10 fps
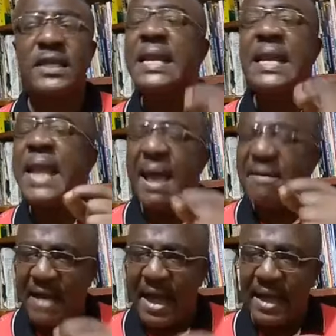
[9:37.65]

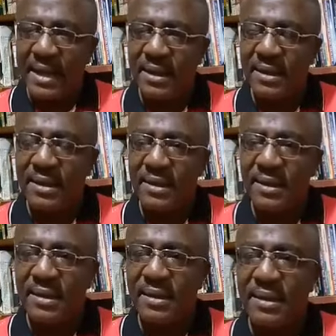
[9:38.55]
was never,
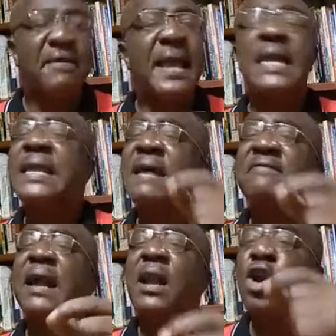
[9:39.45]

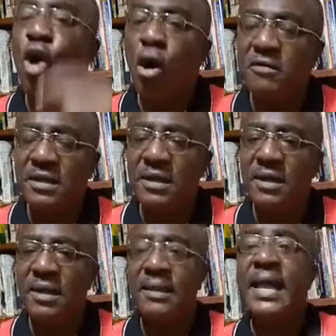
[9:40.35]
he never loved
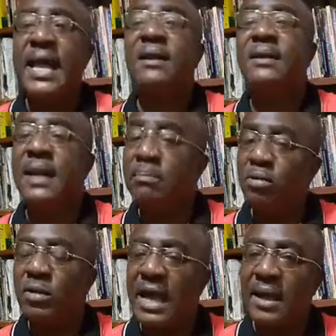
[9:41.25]
the elder
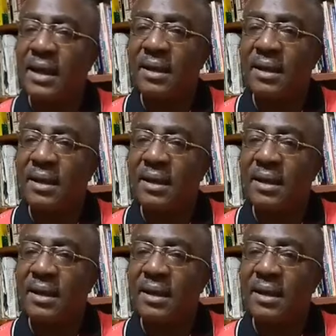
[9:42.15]
brother